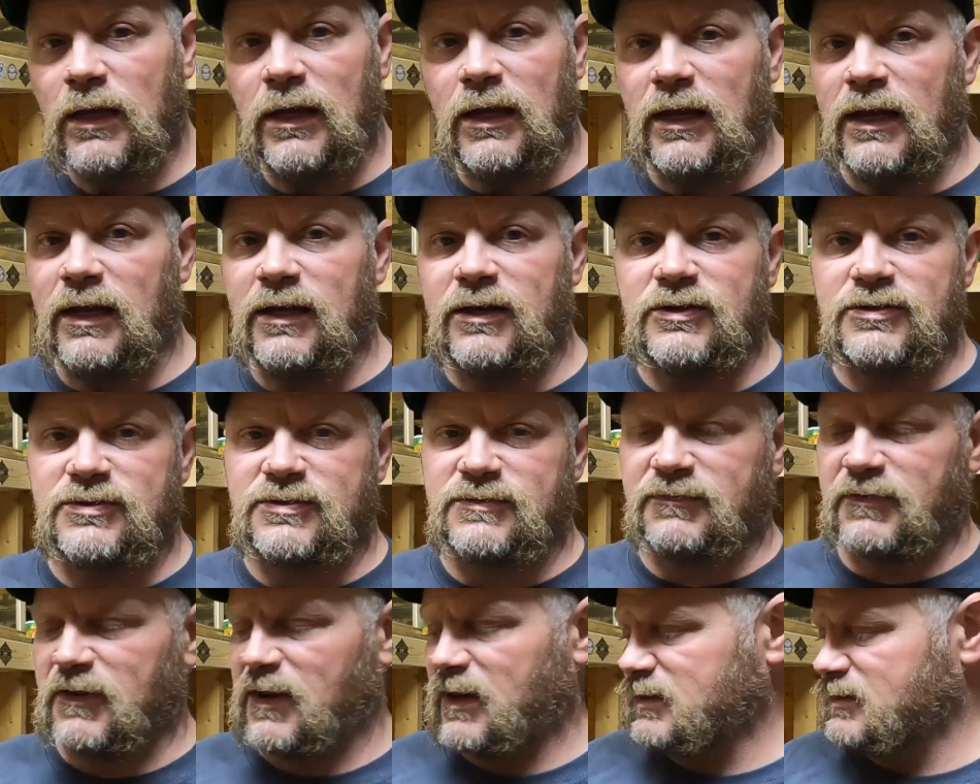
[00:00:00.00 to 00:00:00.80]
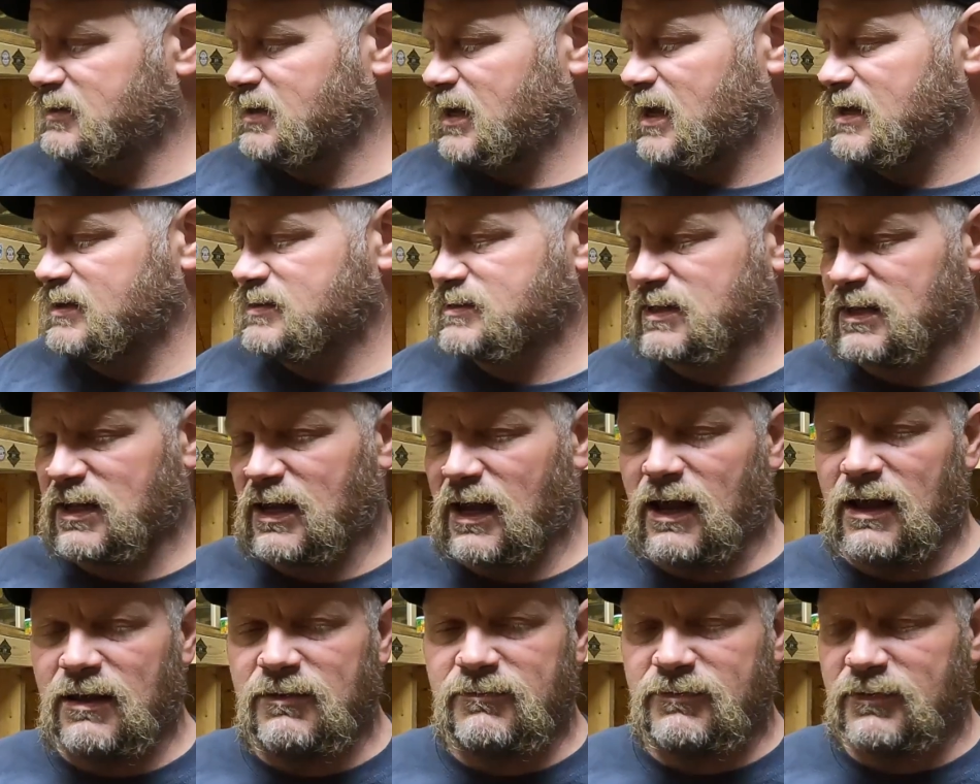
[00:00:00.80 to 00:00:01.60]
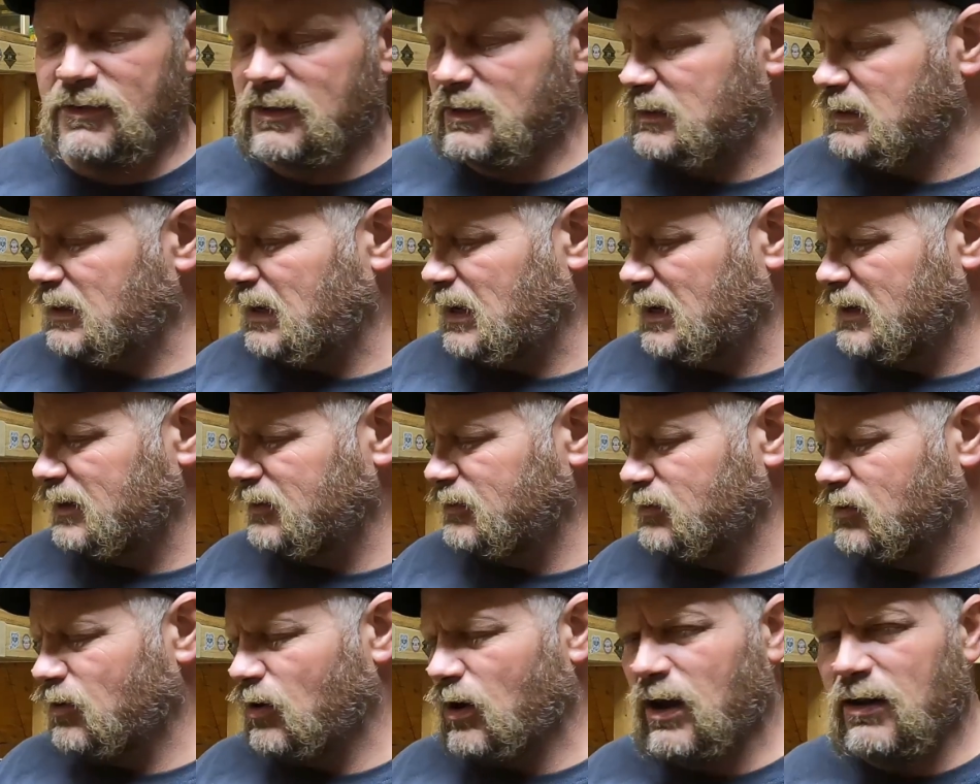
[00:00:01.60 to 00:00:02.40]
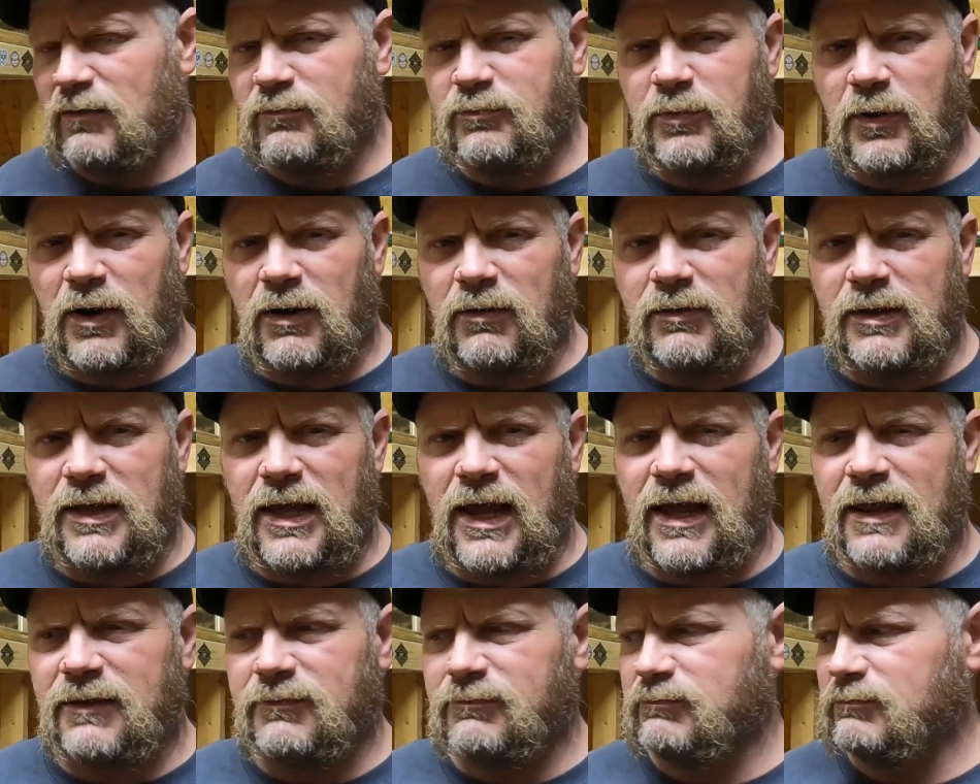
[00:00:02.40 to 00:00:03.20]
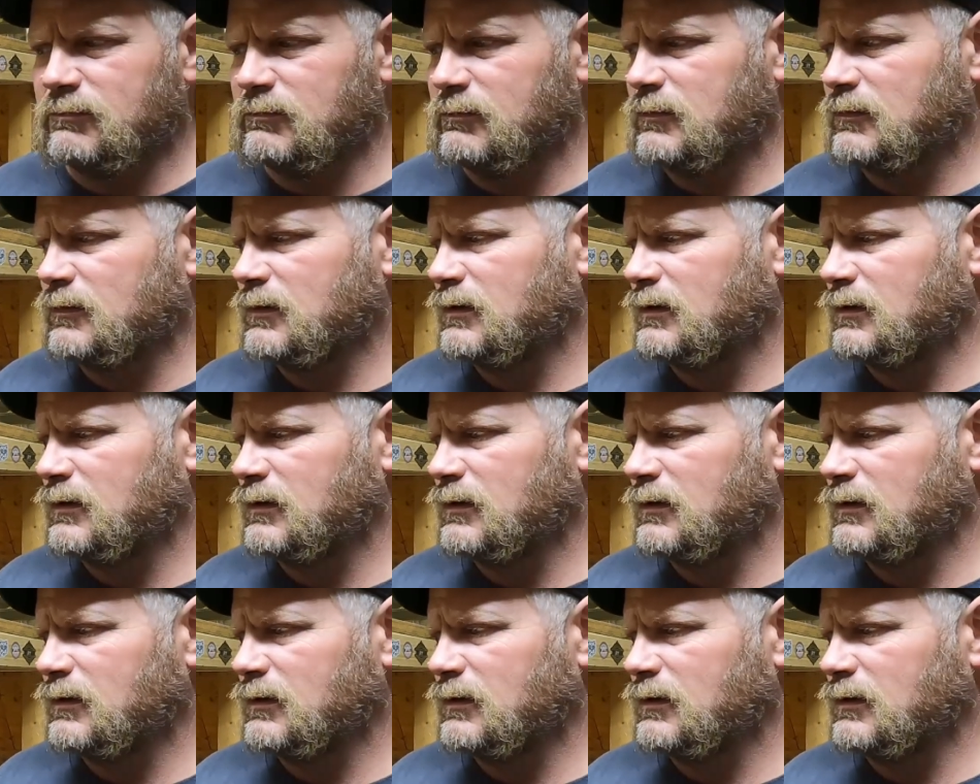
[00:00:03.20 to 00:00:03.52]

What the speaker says: It is fantastic. I don't know, I've probably had